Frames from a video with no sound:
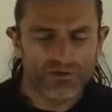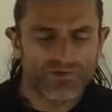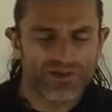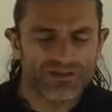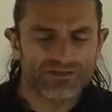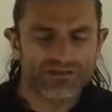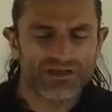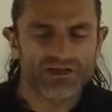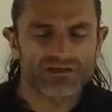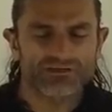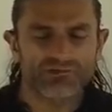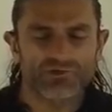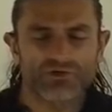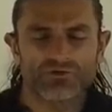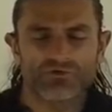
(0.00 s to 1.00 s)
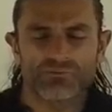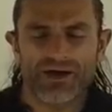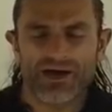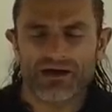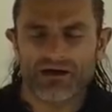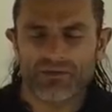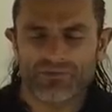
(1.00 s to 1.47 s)
You then start to move
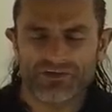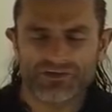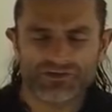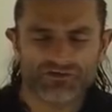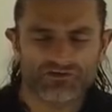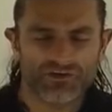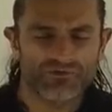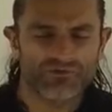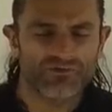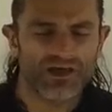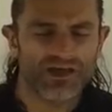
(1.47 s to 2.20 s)
back up this stream of